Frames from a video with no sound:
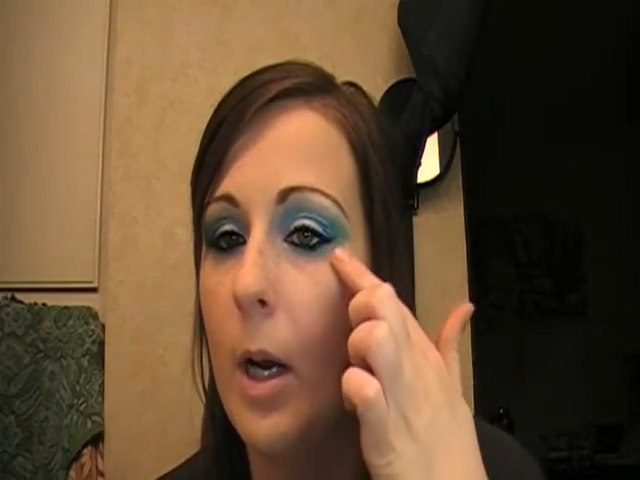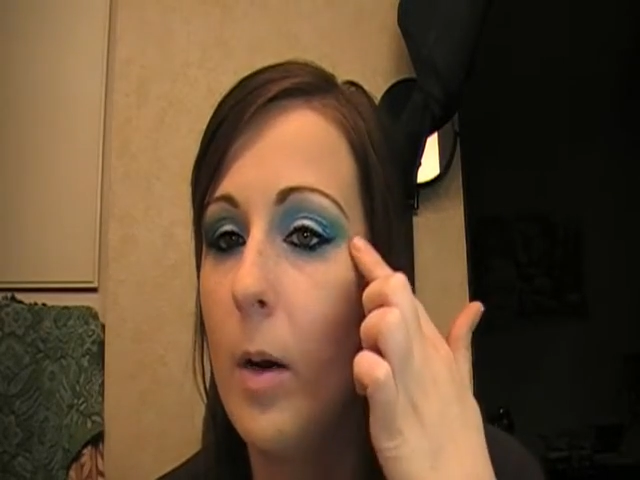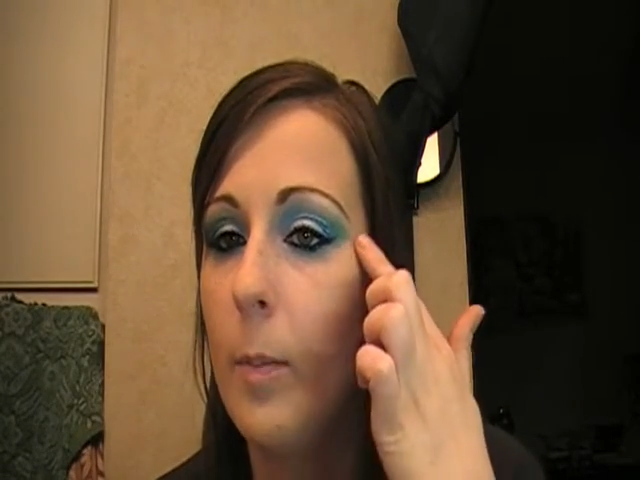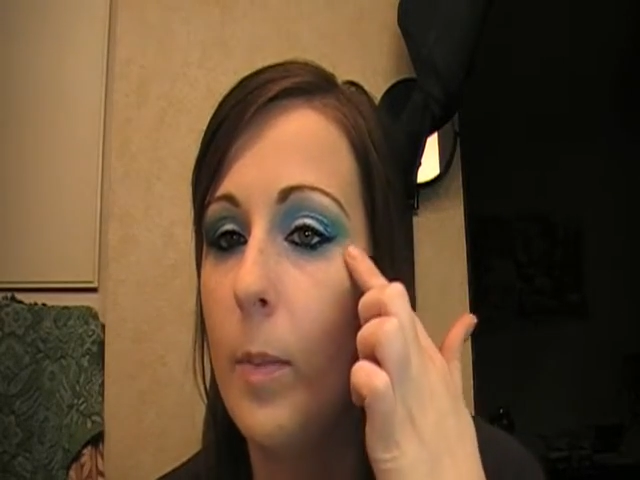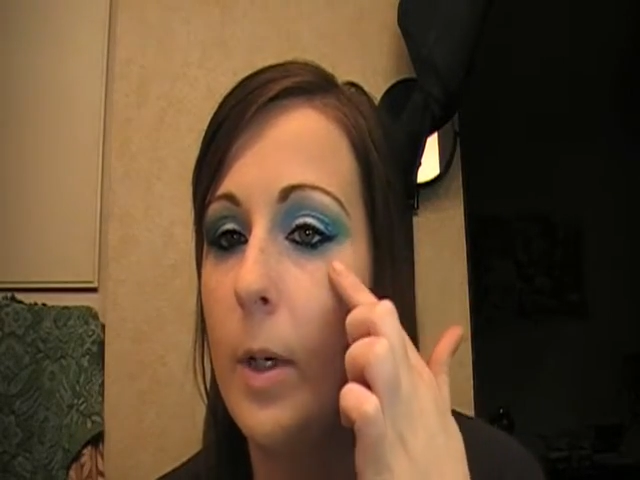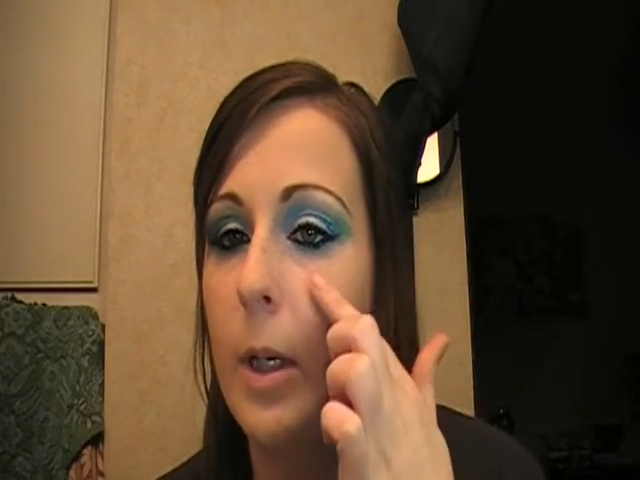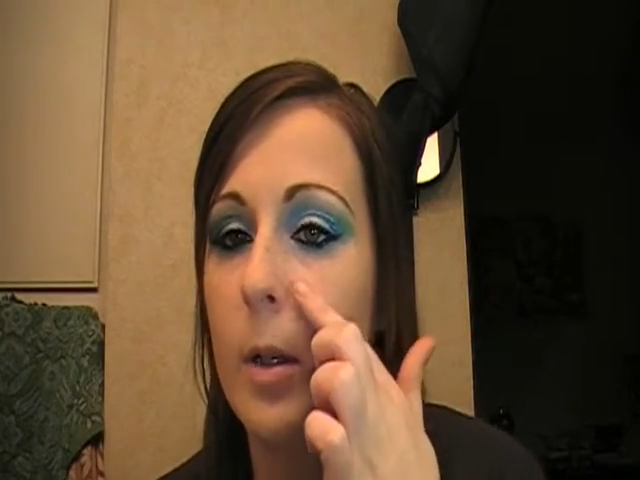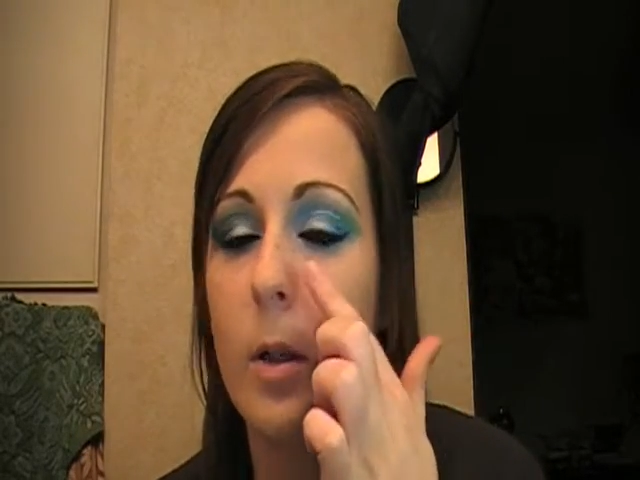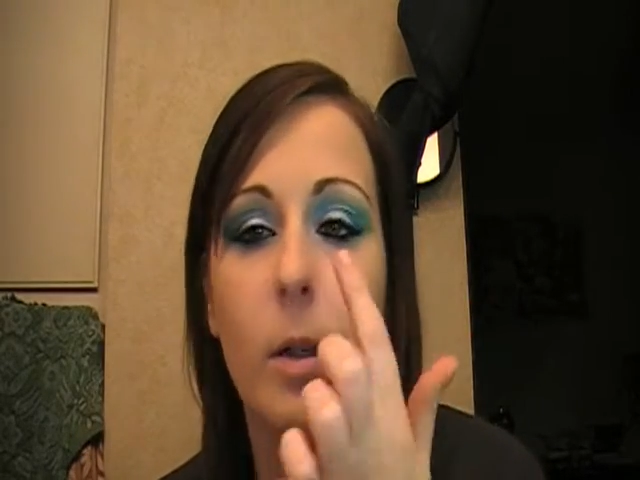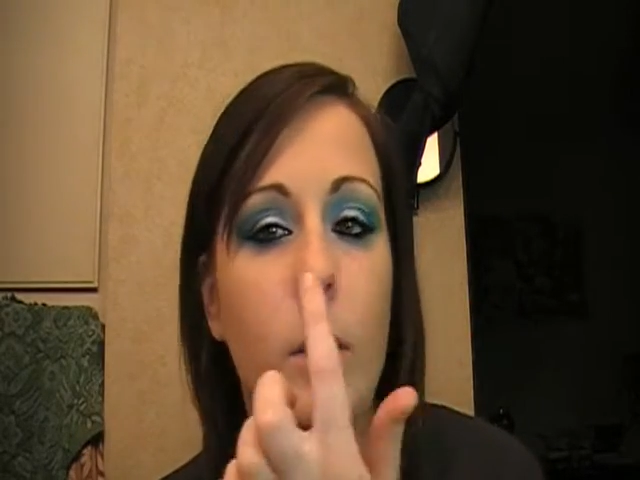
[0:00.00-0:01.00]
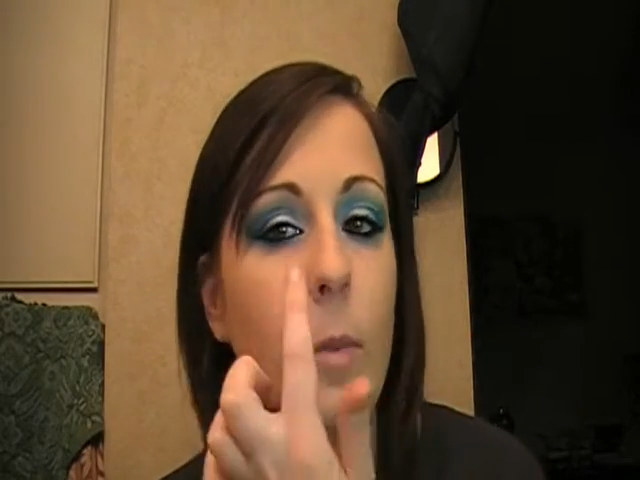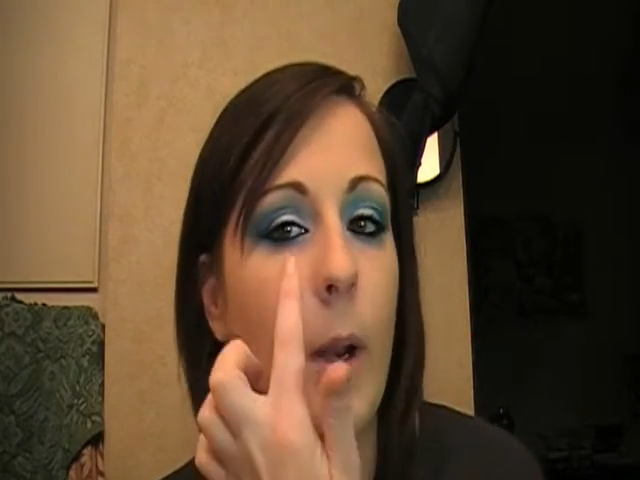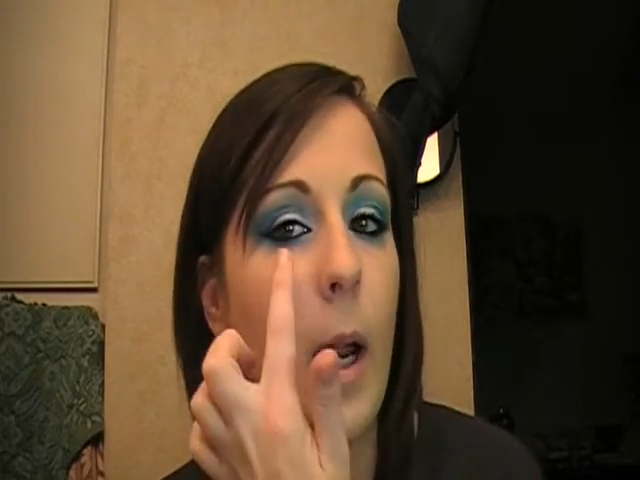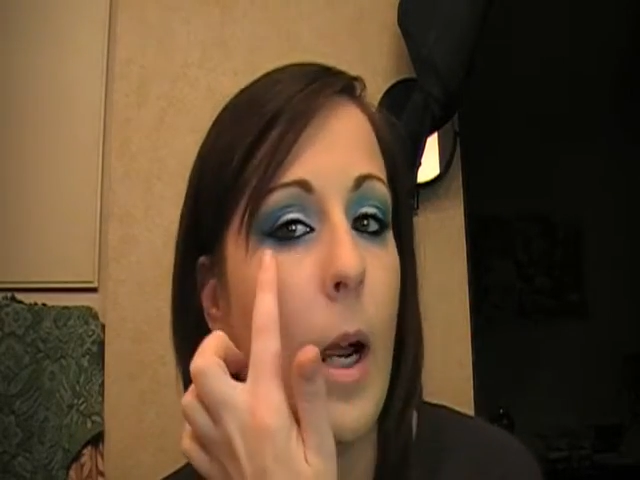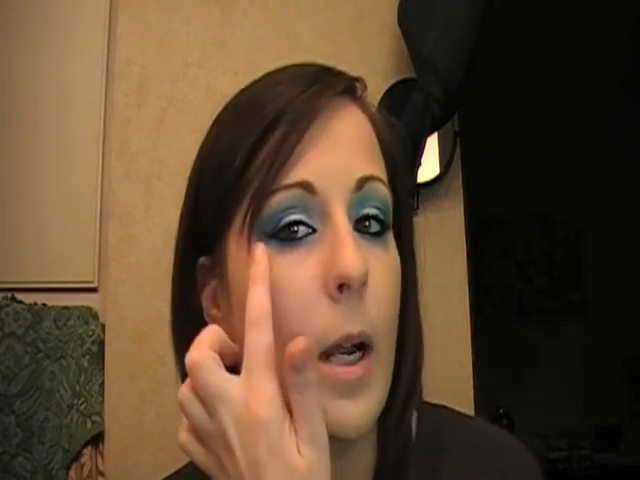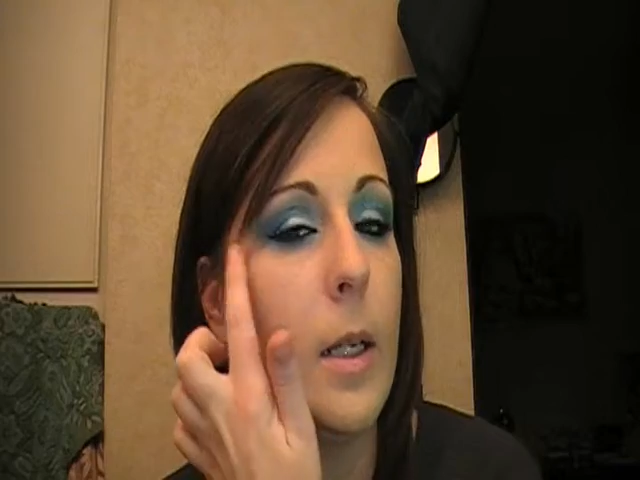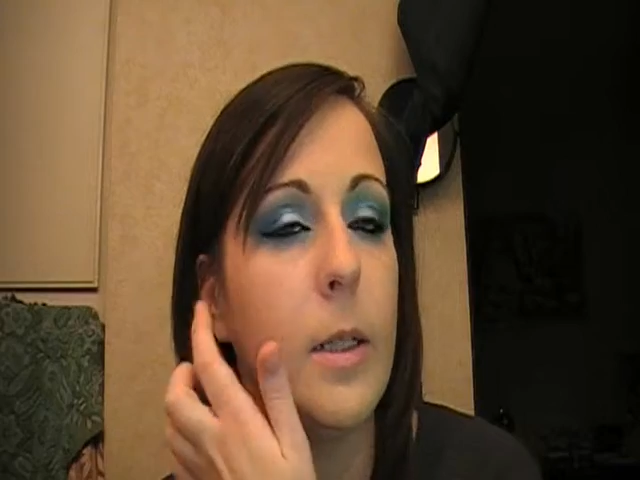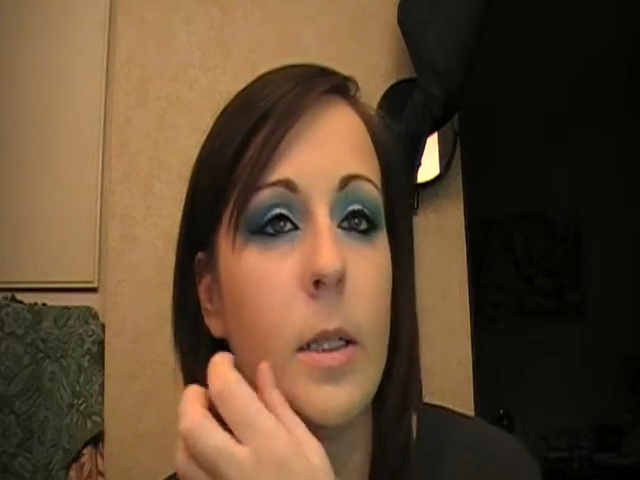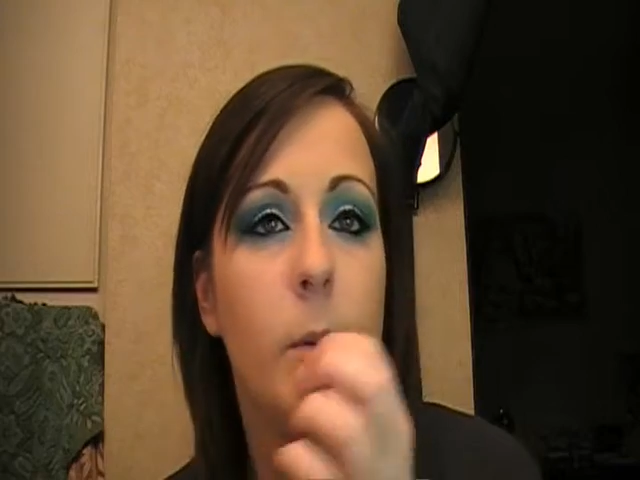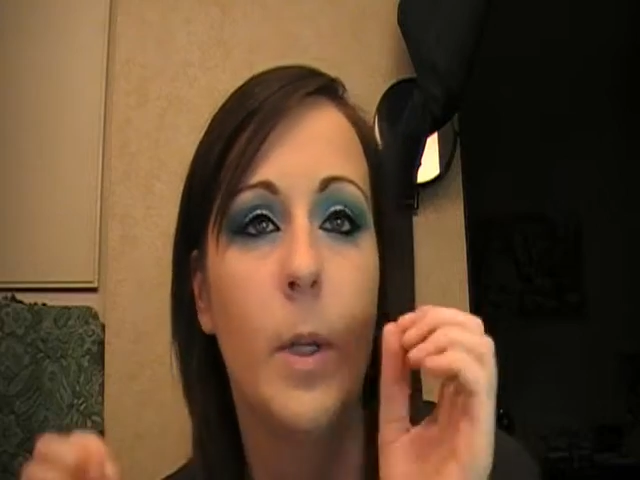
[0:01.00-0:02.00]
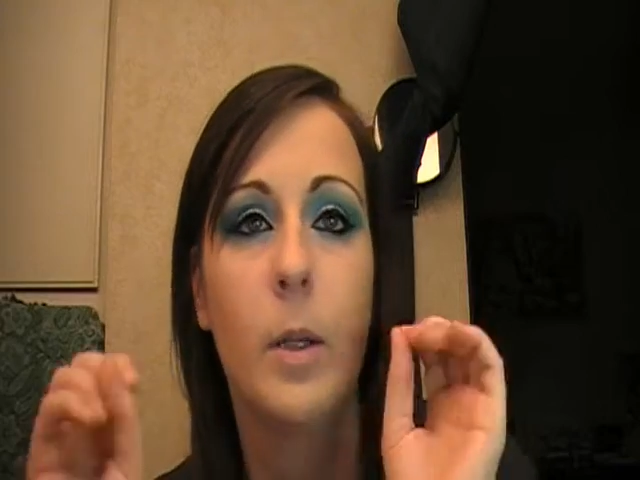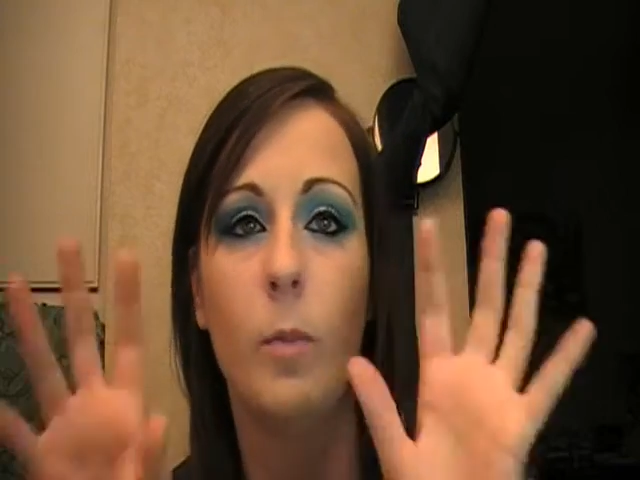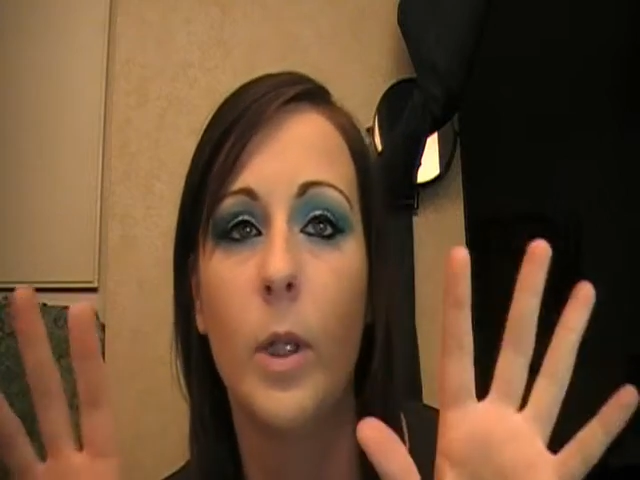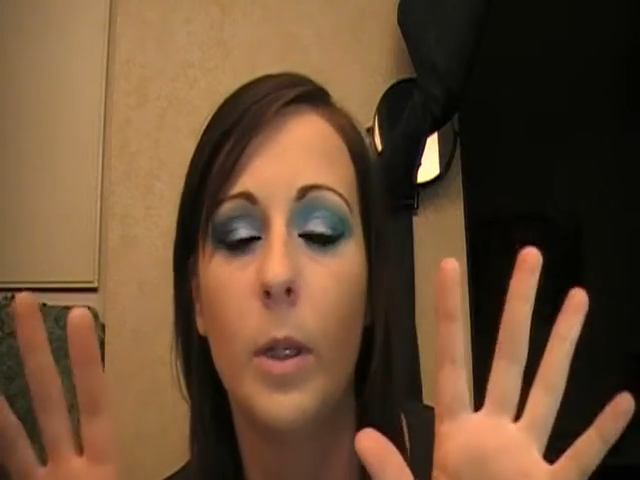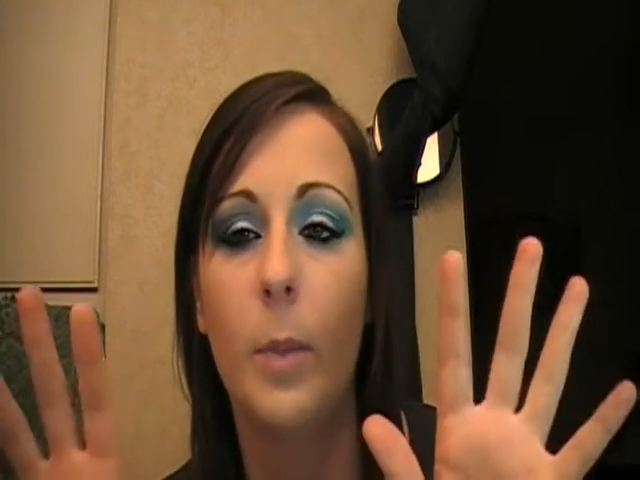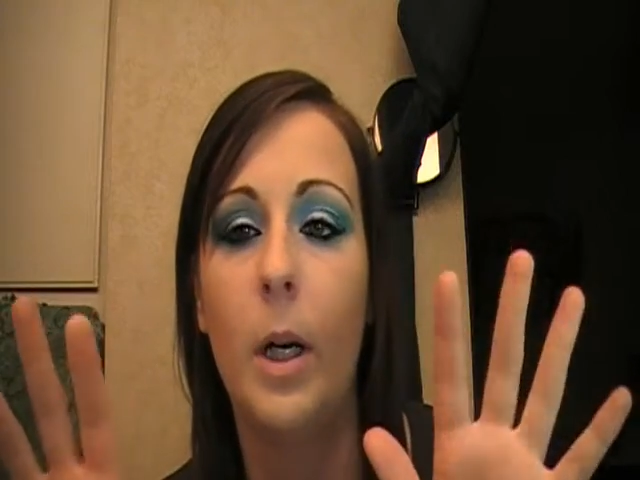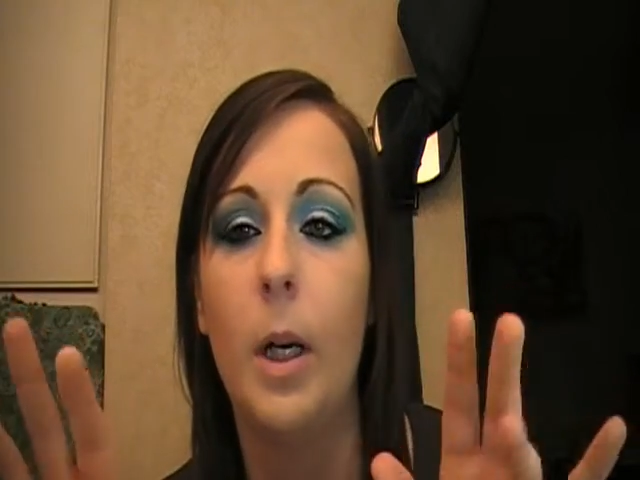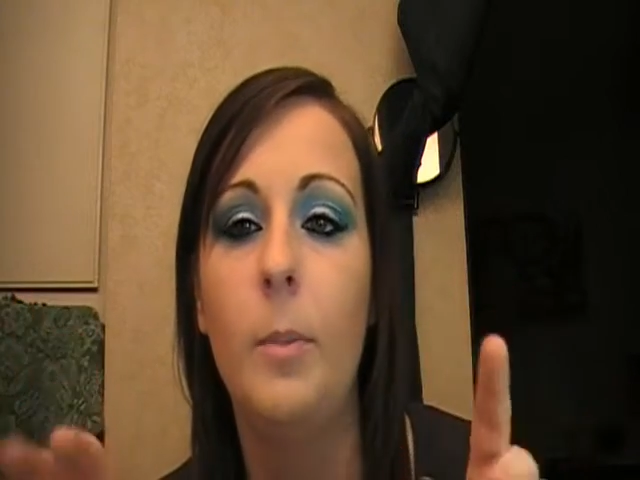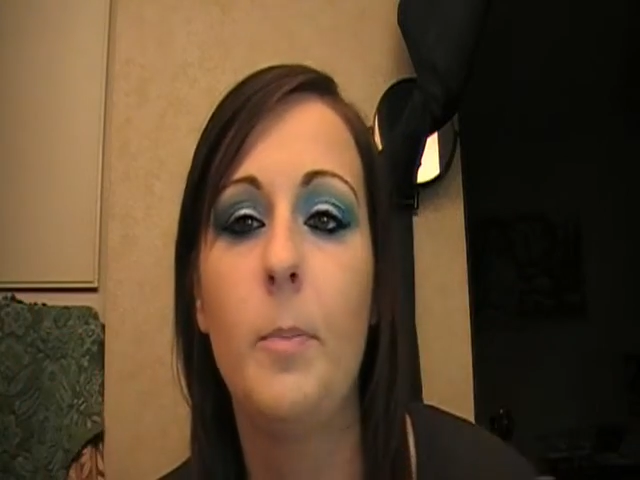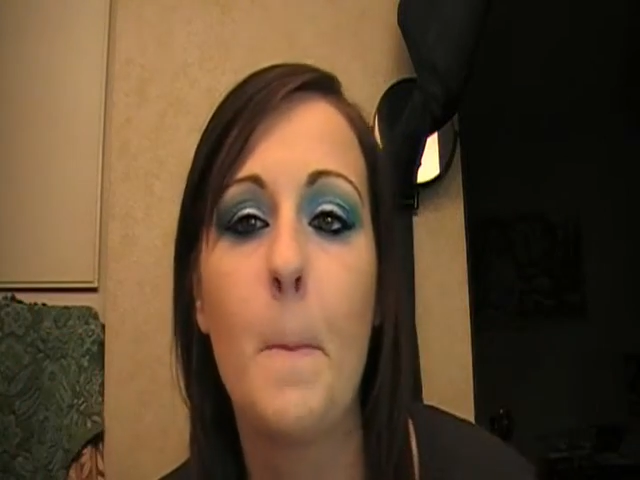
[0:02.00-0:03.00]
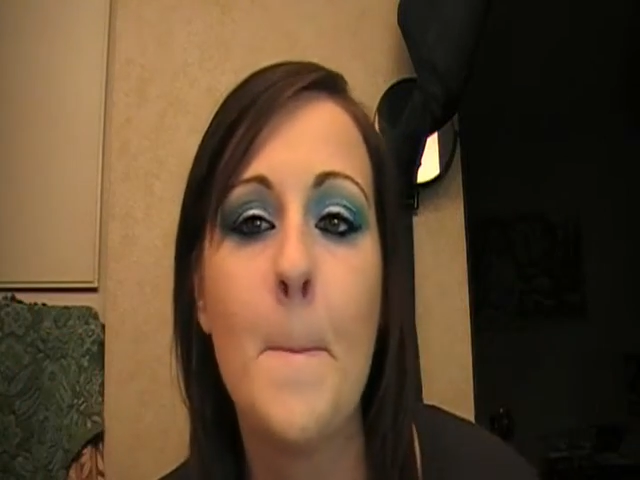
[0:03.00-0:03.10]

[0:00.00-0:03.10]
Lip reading: up here under my eyes to make them really pop.